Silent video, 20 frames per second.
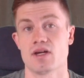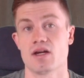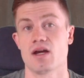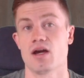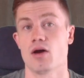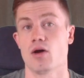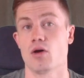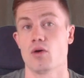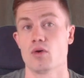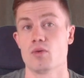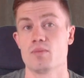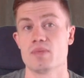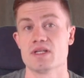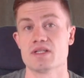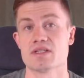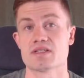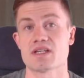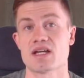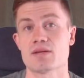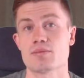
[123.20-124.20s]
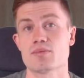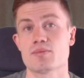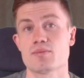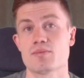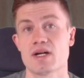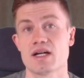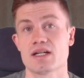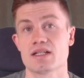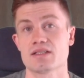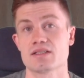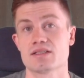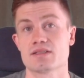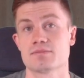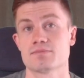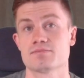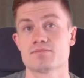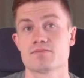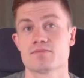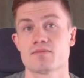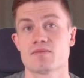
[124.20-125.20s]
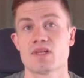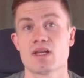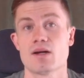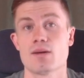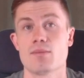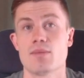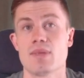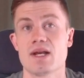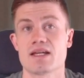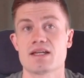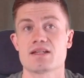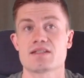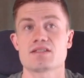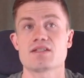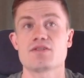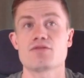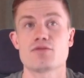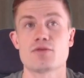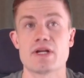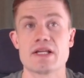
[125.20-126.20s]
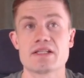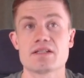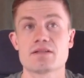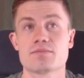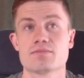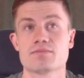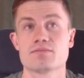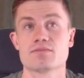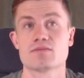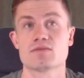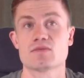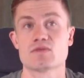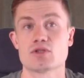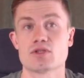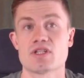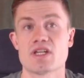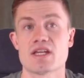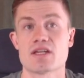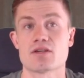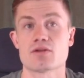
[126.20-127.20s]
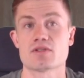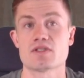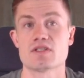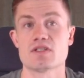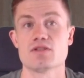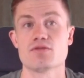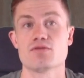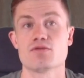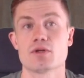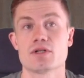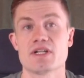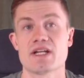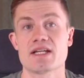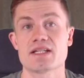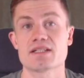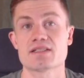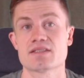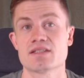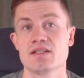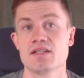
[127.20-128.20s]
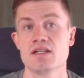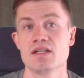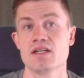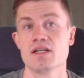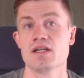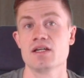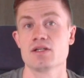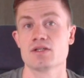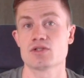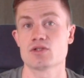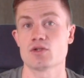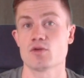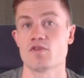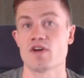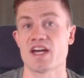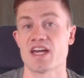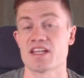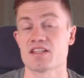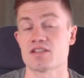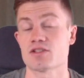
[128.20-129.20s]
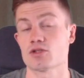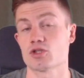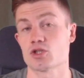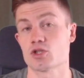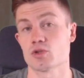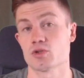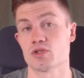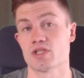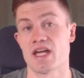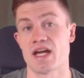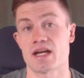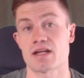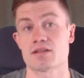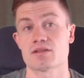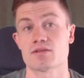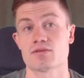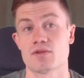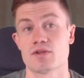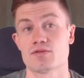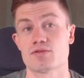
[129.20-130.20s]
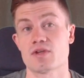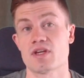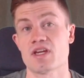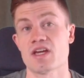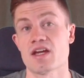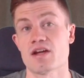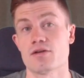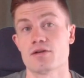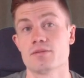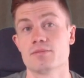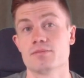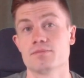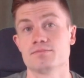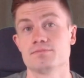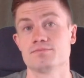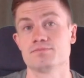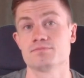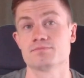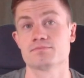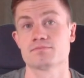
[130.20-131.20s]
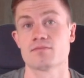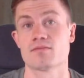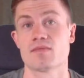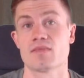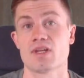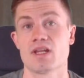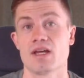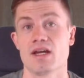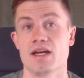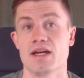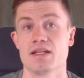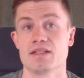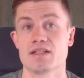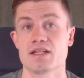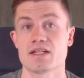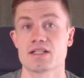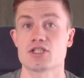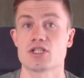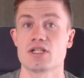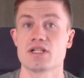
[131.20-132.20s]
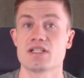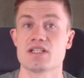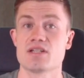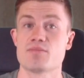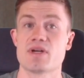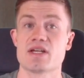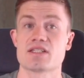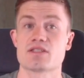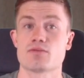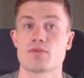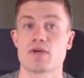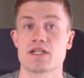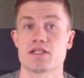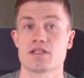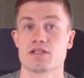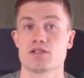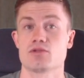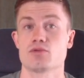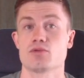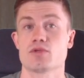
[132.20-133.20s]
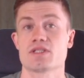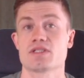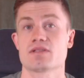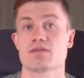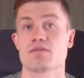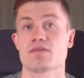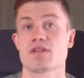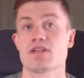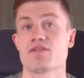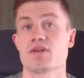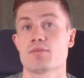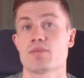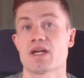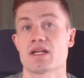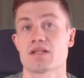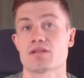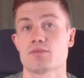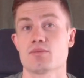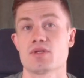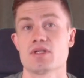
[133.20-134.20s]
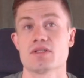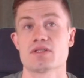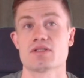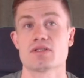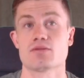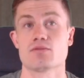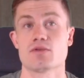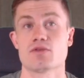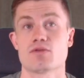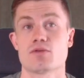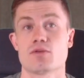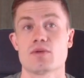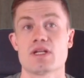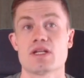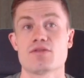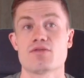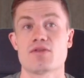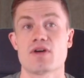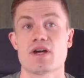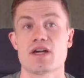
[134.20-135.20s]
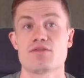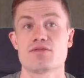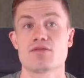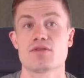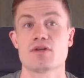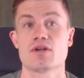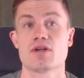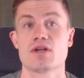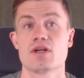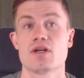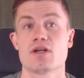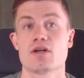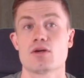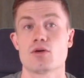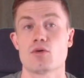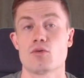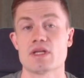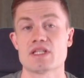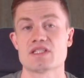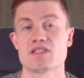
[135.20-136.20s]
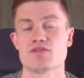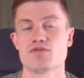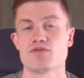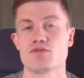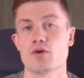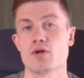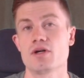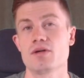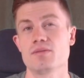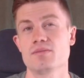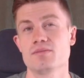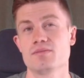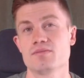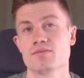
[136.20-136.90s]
a whole piece up, but black has a threat to take on c4 next, so white should act with care. And actually the best white can do is giving back the piece with queen e5, queen c4,